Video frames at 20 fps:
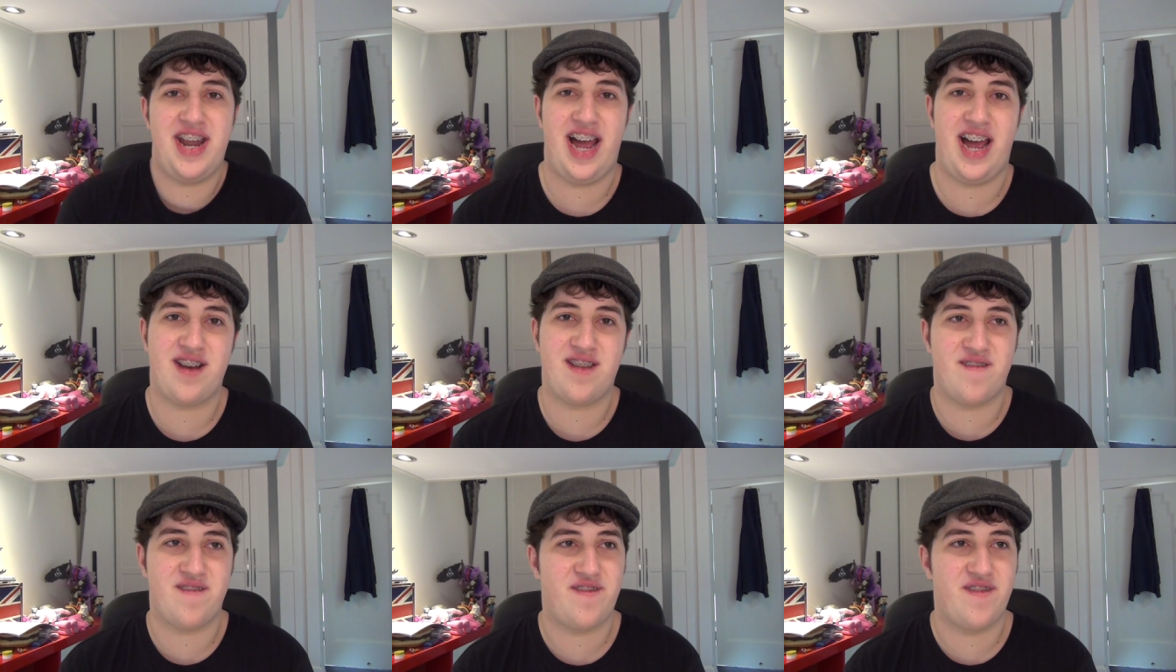
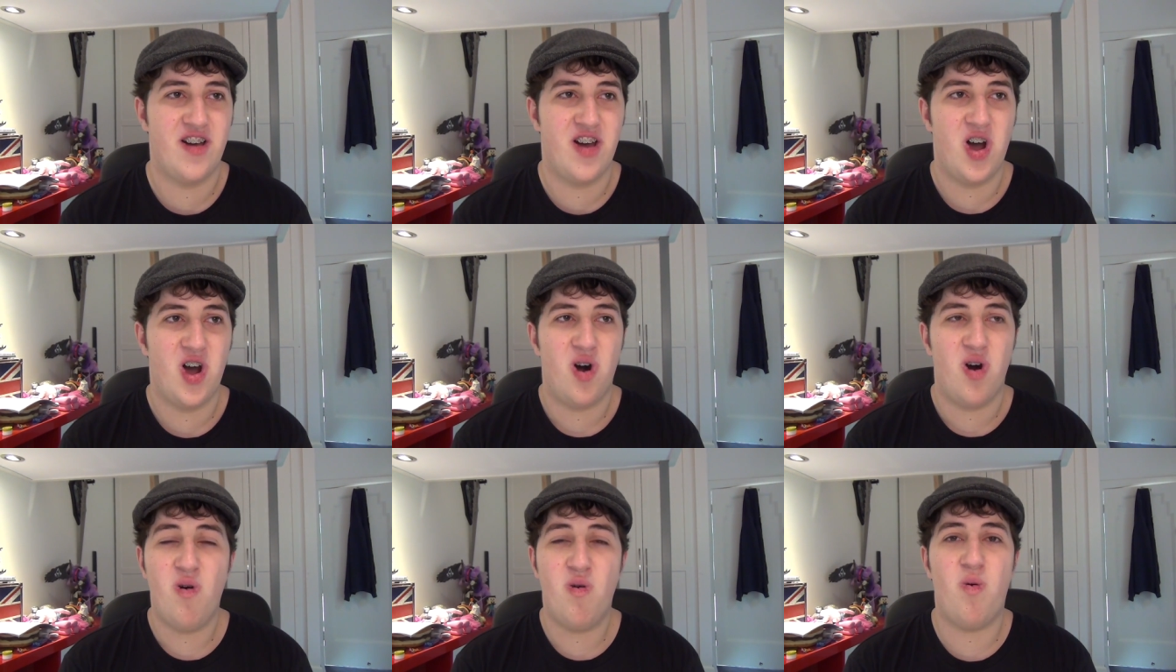out
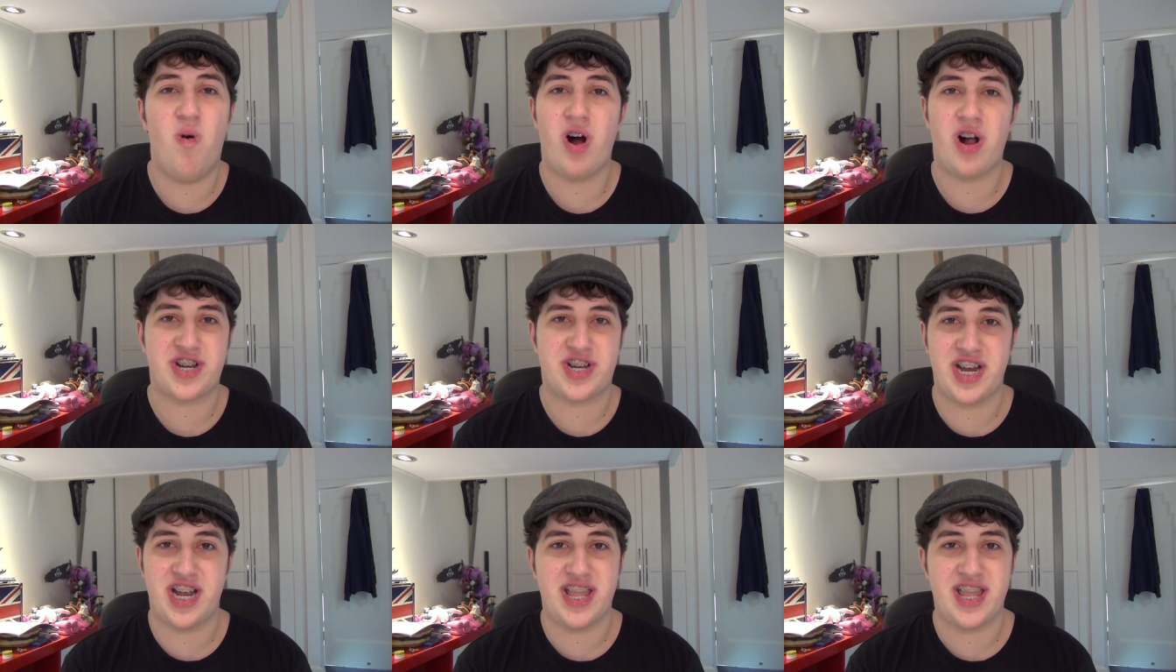of
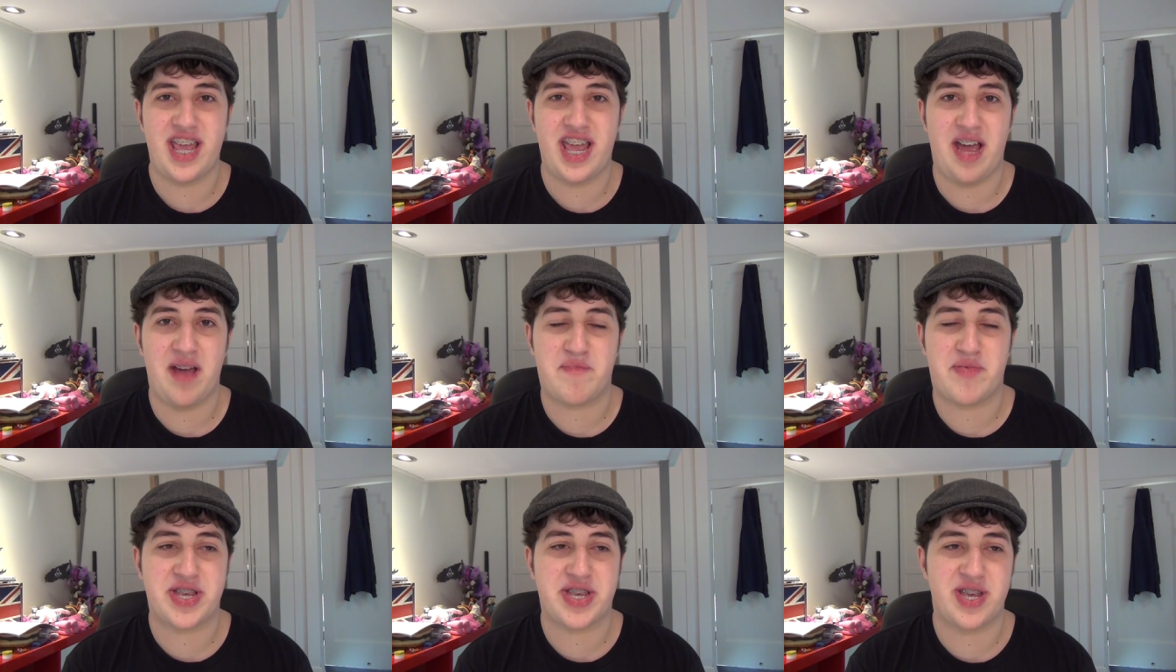watching
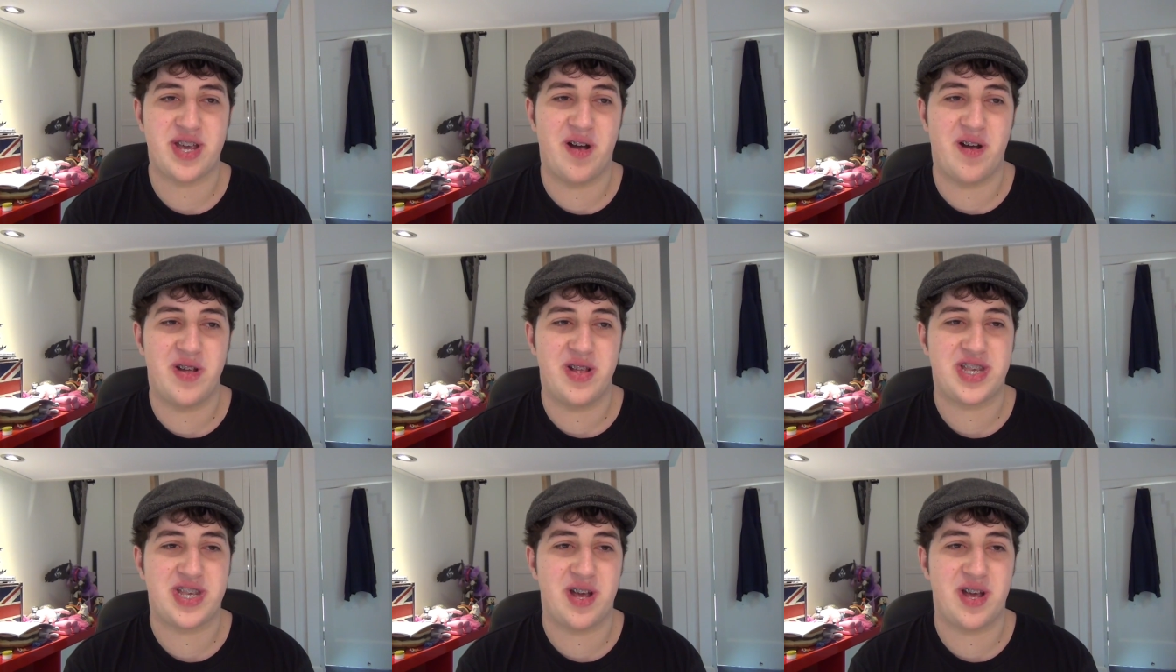the episode.